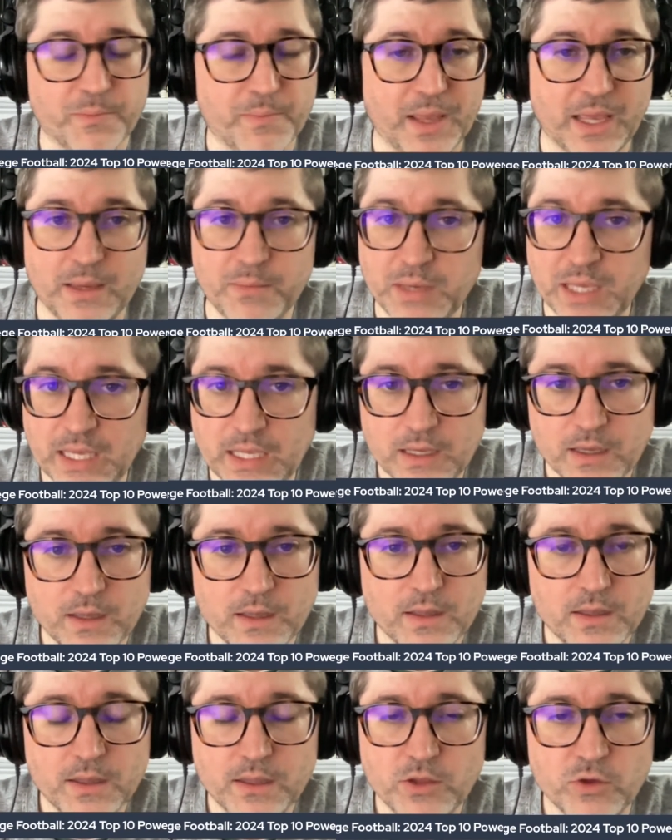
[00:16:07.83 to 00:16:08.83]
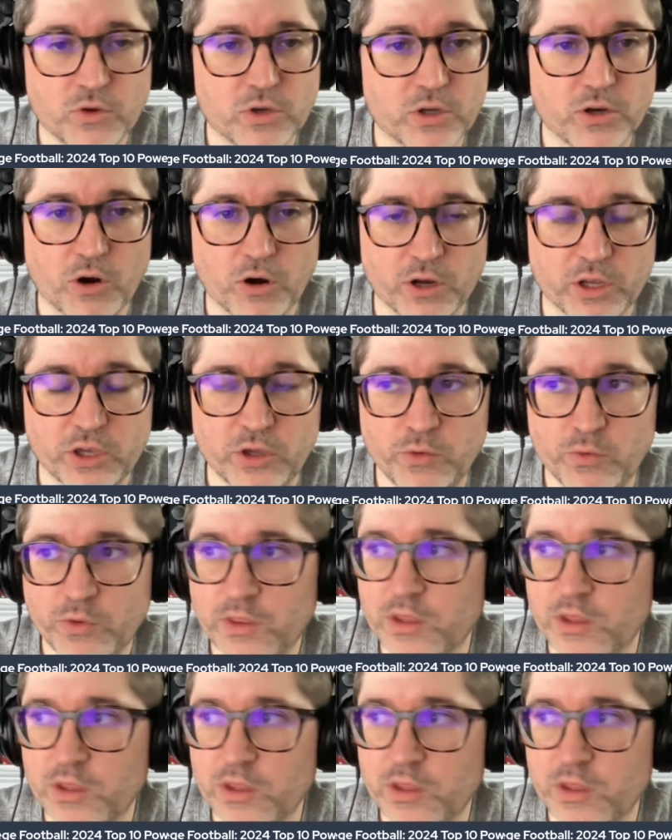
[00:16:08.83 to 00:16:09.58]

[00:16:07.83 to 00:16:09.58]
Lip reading: Maybe you could argue